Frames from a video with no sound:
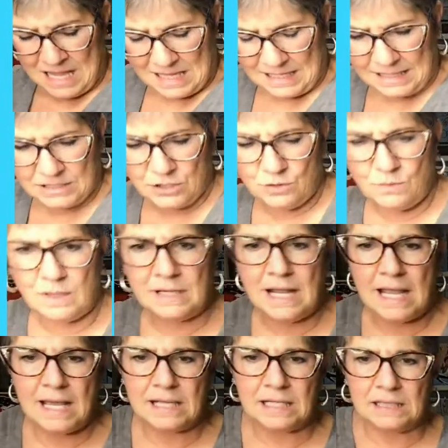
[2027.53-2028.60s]
And I do want
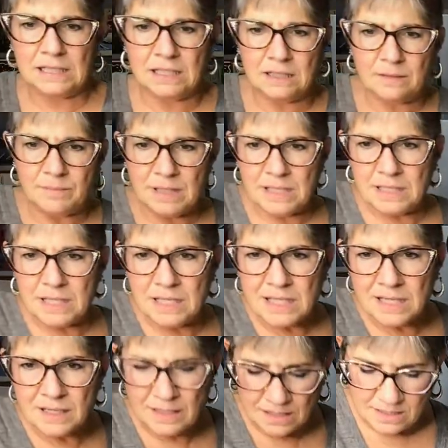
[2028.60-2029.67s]
to add a little bit
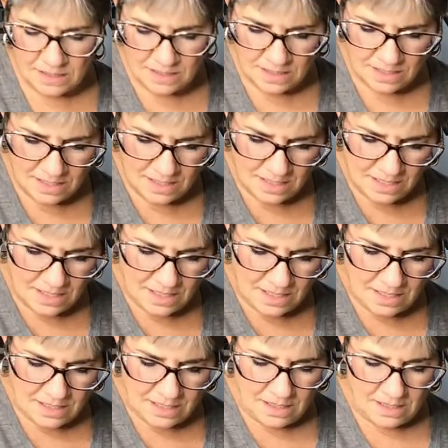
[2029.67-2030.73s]

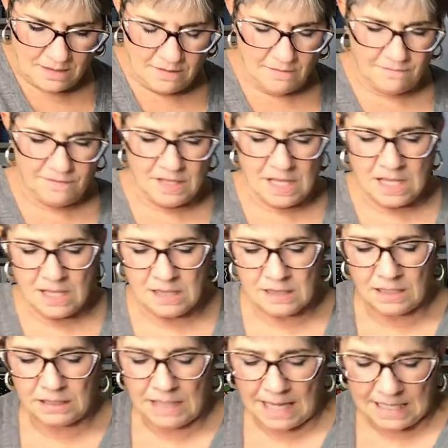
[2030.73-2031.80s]
of
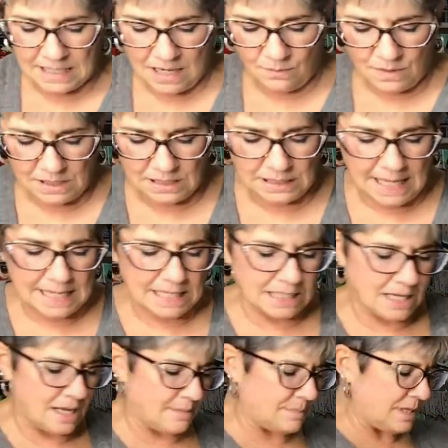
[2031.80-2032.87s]
the light. I want to
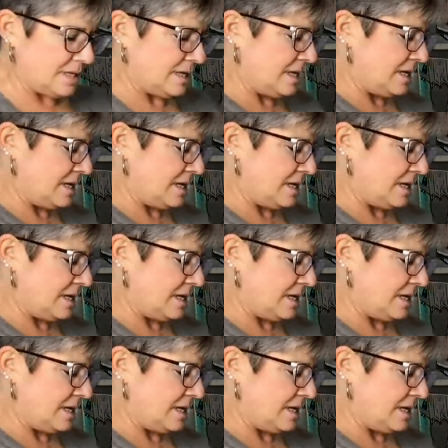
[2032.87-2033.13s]
lighten up